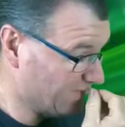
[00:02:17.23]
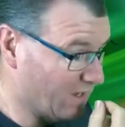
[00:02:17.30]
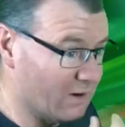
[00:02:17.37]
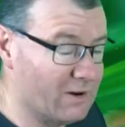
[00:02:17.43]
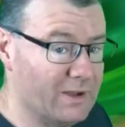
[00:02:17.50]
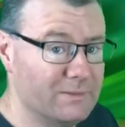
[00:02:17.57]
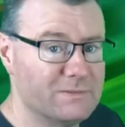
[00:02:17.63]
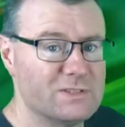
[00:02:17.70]
All
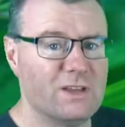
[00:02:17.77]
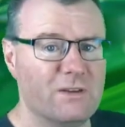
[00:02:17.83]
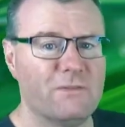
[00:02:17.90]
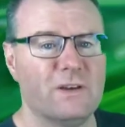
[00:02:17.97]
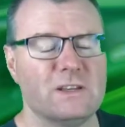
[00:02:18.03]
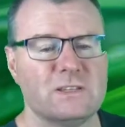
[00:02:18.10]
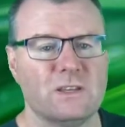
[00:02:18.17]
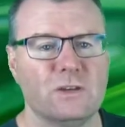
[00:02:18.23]
right, so
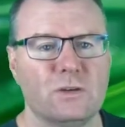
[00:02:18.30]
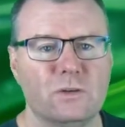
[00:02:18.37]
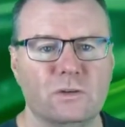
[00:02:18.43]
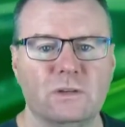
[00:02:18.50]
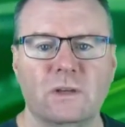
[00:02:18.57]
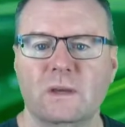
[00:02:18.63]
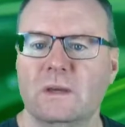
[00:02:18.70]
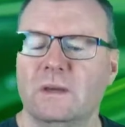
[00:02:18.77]
far so
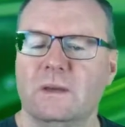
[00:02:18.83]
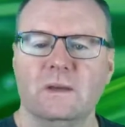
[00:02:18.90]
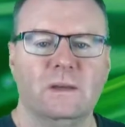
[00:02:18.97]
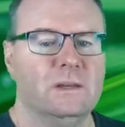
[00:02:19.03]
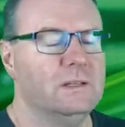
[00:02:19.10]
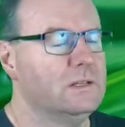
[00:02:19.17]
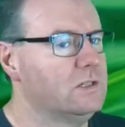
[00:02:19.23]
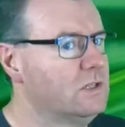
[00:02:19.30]
good.
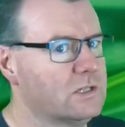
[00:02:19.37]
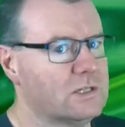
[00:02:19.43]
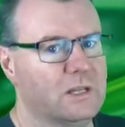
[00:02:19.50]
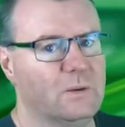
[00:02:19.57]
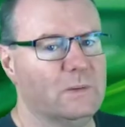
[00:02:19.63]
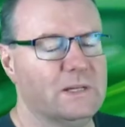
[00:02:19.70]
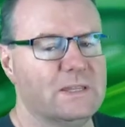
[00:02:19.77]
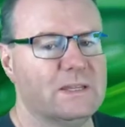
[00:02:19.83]
Just
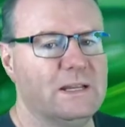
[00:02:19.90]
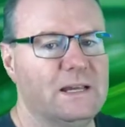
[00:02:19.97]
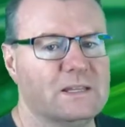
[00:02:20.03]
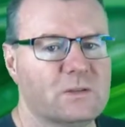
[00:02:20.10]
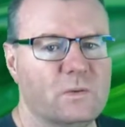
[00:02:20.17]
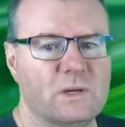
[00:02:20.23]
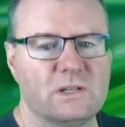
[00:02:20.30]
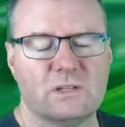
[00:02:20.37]
like we did in the
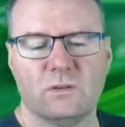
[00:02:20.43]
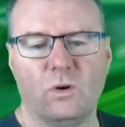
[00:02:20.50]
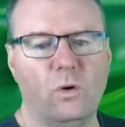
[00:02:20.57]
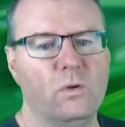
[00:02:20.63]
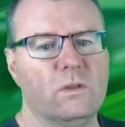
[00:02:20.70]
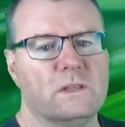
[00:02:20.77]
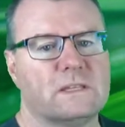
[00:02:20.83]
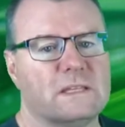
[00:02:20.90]
last question,
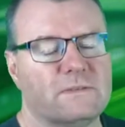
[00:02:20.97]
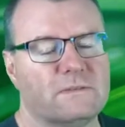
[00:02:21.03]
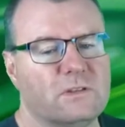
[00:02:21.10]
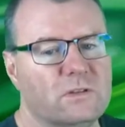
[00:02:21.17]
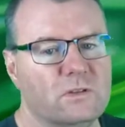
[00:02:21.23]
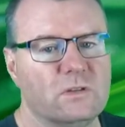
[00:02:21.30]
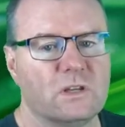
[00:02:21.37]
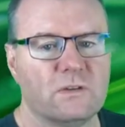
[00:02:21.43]
all that's left to
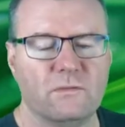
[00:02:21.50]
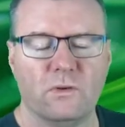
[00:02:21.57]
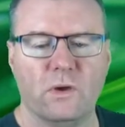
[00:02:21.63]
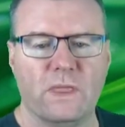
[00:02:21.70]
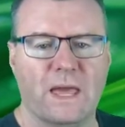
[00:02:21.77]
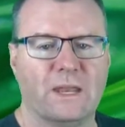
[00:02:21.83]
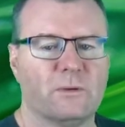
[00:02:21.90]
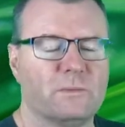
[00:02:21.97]
do to
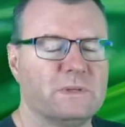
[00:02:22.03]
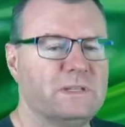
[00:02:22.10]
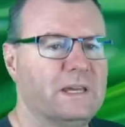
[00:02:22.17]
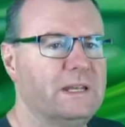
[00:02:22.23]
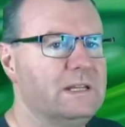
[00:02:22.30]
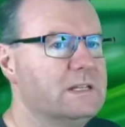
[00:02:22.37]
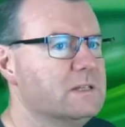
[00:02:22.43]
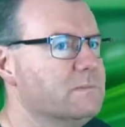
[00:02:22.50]
convert that to a
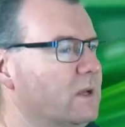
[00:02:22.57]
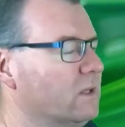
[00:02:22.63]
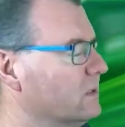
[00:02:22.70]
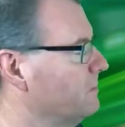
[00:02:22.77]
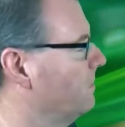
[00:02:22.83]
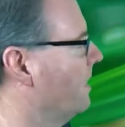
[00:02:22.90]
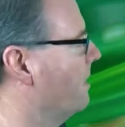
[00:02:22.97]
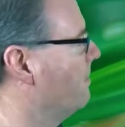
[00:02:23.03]
percentage is
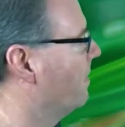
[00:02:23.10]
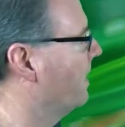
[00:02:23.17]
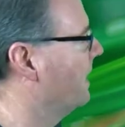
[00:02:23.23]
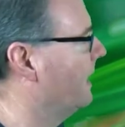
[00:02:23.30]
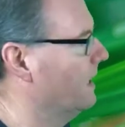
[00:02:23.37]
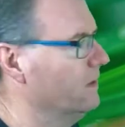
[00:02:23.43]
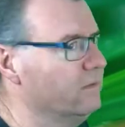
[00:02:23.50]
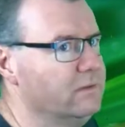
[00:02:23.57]
multiply it by
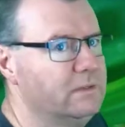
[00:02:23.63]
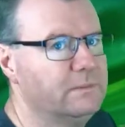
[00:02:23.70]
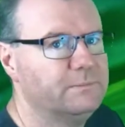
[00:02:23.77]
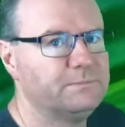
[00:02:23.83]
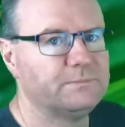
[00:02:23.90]
100,